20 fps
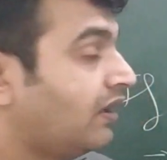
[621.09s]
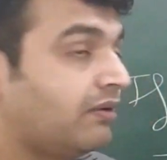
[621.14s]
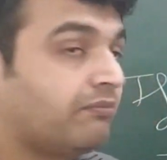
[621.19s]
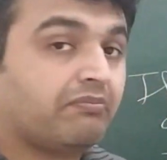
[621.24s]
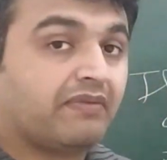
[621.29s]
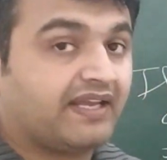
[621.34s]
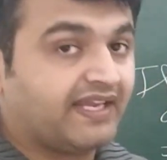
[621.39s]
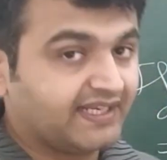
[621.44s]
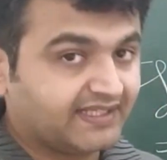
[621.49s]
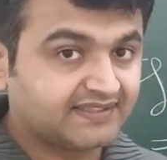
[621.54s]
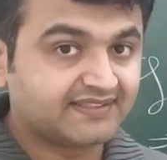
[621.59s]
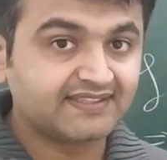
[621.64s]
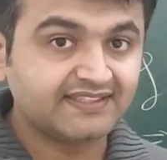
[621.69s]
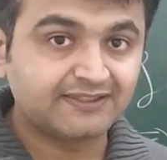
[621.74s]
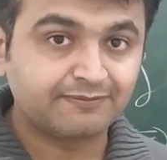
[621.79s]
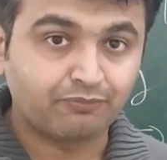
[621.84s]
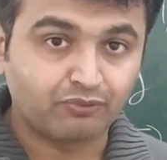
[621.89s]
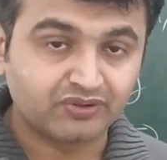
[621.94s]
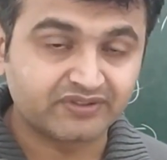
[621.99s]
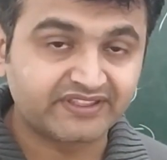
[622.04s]
my x
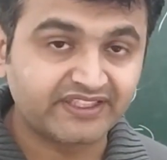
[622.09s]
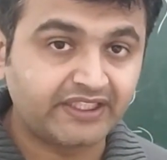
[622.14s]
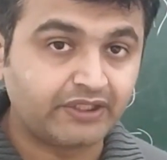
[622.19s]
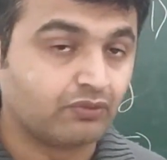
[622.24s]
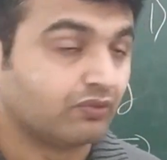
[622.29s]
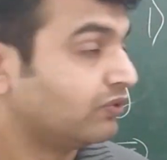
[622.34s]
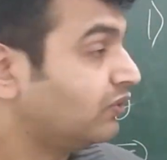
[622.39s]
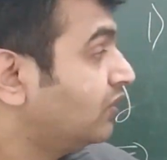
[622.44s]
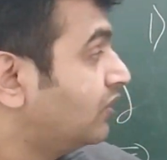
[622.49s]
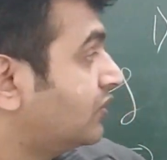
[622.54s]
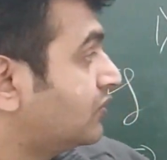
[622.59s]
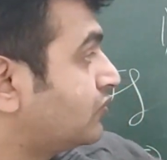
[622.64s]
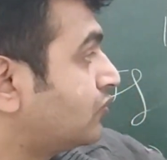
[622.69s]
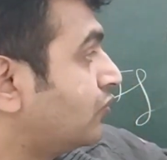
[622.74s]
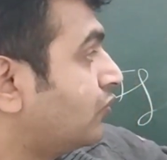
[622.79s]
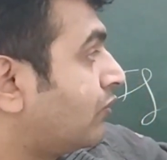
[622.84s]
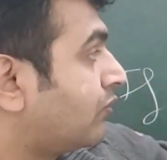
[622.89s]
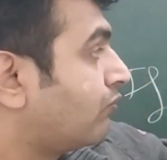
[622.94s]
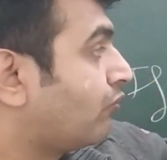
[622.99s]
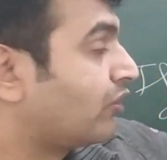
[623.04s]
is positive. So
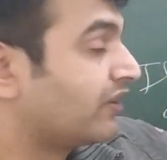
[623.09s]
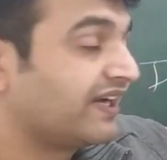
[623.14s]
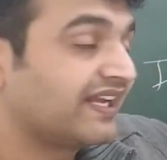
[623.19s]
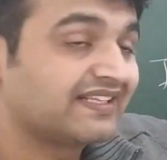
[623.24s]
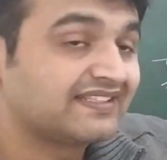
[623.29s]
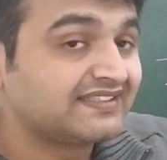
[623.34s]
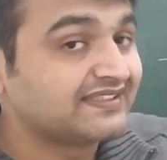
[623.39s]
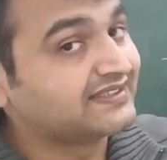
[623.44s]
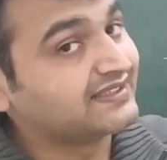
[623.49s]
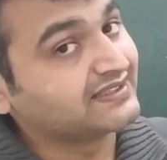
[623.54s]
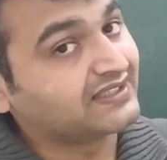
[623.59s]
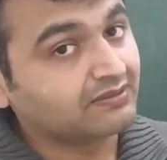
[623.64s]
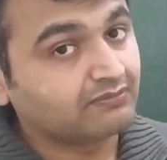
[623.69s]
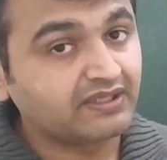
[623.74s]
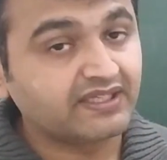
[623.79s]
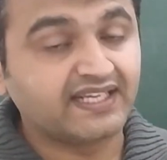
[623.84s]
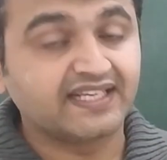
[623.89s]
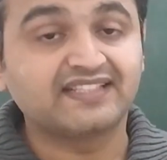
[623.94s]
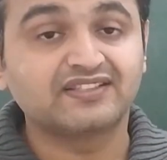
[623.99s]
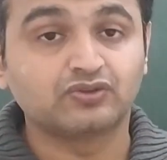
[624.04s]
your mod x is nothing
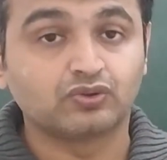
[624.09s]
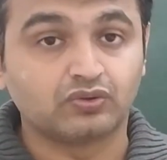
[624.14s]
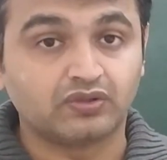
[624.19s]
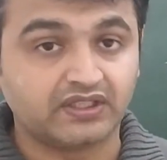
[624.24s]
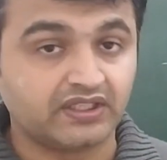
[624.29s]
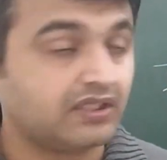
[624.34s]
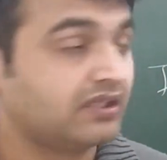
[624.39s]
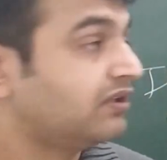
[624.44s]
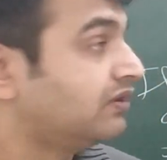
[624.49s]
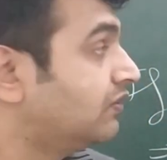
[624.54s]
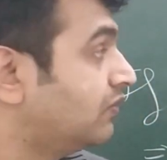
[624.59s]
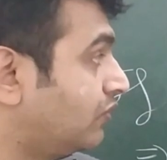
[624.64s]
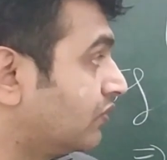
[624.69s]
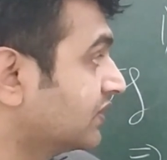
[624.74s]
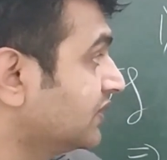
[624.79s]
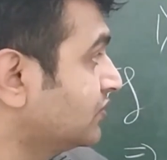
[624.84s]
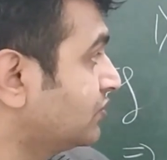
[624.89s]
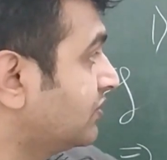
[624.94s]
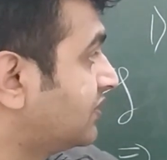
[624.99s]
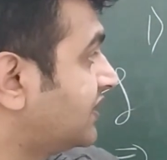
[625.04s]
but x only.
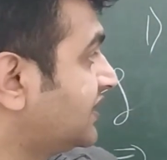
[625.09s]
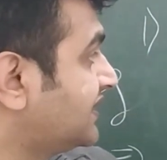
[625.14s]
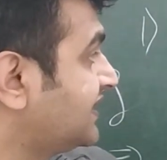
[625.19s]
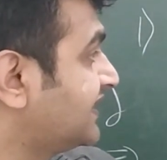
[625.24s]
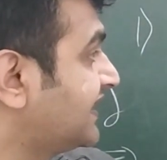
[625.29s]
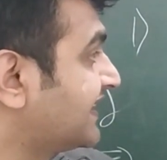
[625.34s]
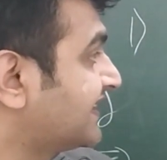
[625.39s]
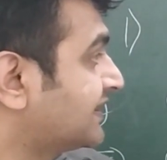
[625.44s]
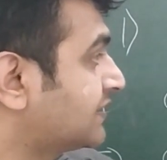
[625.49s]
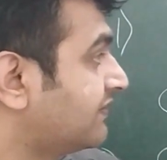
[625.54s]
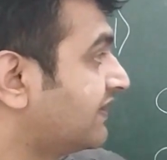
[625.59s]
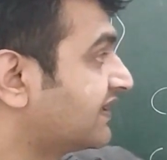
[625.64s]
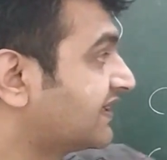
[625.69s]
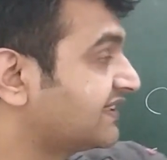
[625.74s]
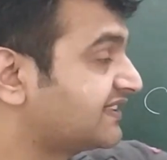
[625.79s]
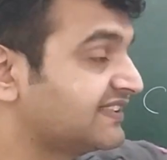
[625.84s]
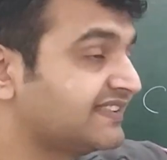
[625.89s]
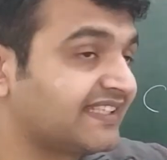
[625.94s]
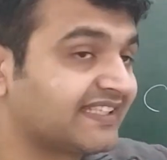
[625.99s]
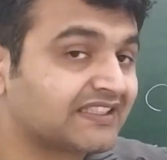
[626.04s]
Okay, so this is x square,
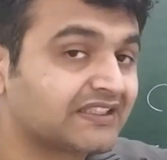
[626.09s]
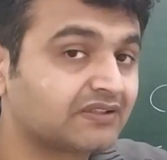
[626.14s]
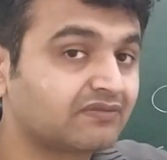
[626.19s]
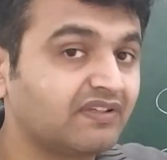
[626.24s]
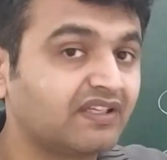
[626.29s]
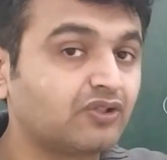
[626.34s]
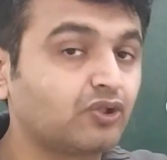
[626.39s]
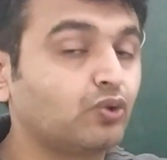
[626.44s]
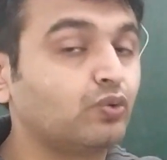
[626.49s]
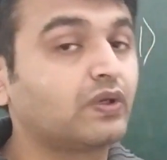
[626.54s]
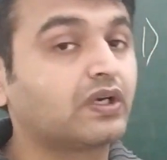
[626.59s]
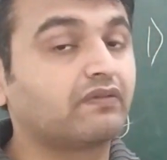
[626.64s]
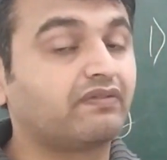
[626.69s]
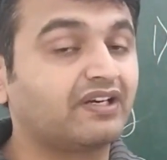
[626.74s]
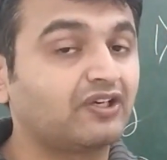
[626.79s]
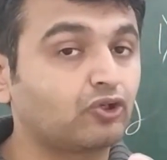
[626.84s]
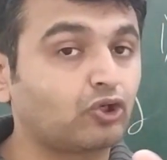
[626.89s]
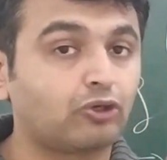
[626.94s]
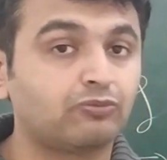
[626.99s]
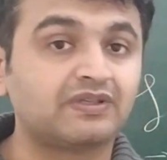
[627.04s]
this is x square over
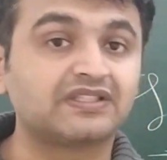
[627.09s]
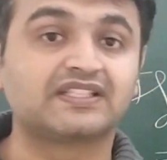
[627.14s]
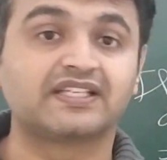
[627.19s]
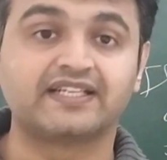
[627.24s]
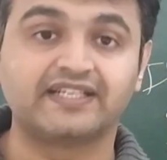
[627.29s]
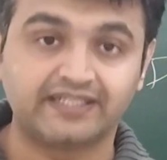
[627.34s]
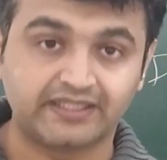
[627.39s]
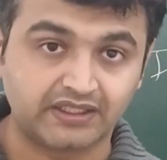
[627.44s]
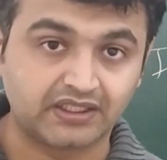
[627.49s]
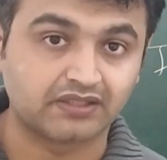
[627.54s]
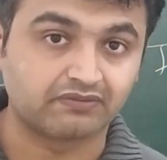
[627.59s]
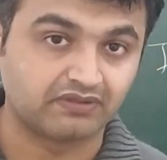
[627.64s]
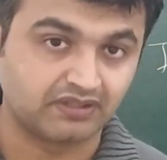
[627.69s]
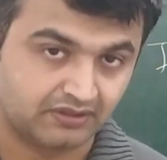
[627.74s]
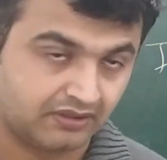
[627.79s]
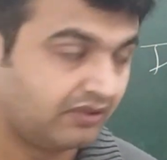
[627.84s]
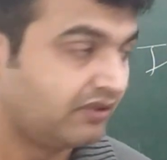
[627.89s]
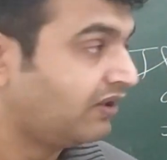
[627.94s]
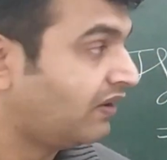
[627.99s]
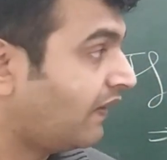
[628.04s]
1 comma 3 interval.
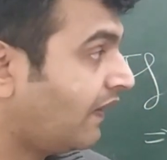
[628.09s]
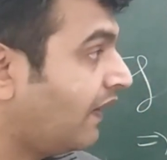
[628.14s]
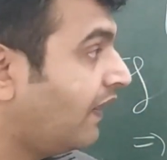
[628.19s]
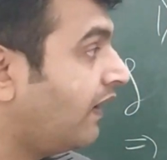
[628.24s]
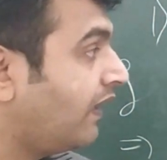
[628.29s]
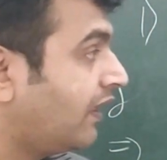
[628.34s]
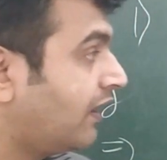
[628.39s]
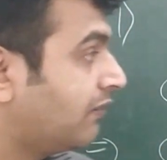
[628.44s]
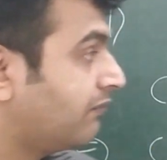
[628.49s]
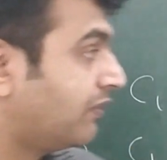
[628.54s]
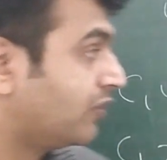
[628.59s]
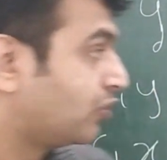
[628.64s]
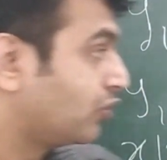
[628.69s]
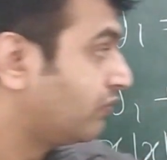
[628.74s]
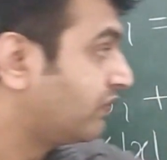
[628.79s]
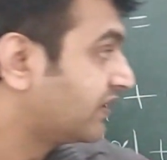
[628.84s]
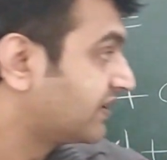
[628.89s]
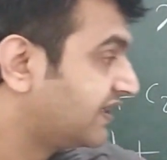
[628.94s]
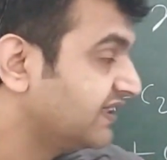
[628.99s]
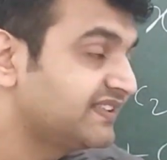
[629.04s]
But
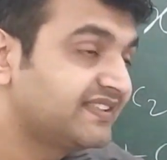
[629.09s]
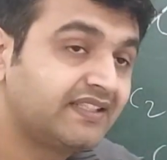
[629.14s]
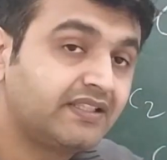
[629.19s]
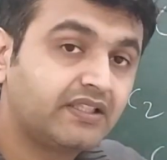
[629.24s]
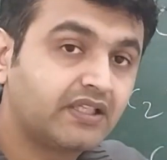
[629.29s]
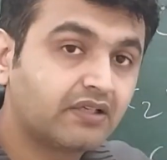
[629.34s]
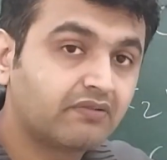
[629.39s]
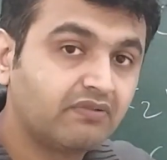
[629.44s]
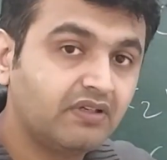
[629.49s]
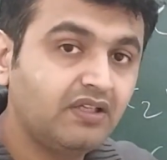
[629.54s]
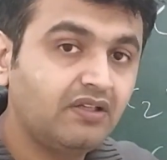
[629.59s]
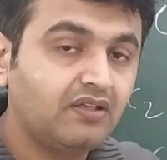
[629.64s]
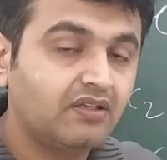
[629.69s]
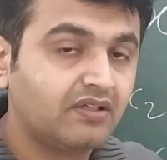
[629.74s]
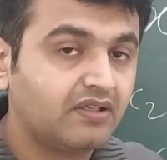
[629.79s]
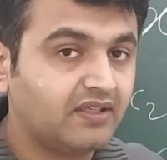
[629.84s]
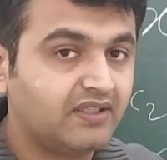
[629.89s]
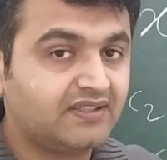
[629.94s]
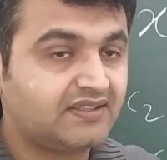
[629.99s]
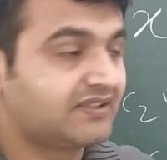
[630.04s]
over this
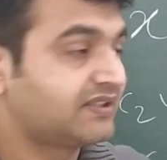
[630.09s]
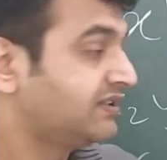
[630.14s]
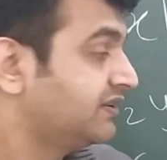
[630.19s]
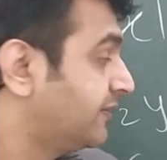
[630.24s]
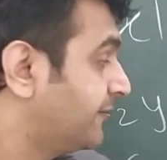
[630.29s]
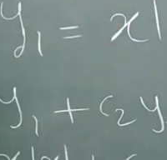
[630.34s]
interval, it's